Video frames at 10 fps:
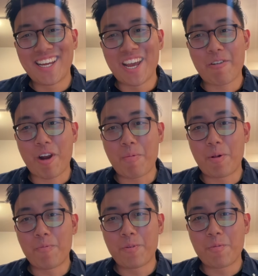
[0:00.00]

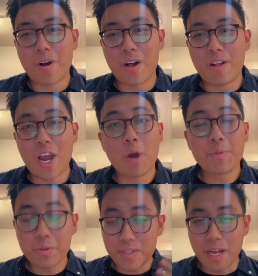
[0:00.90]
Incredible. Well, I hope
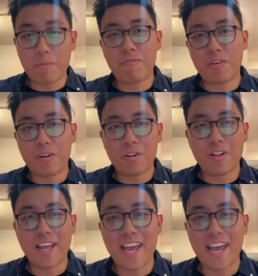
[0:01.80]
this was helpful,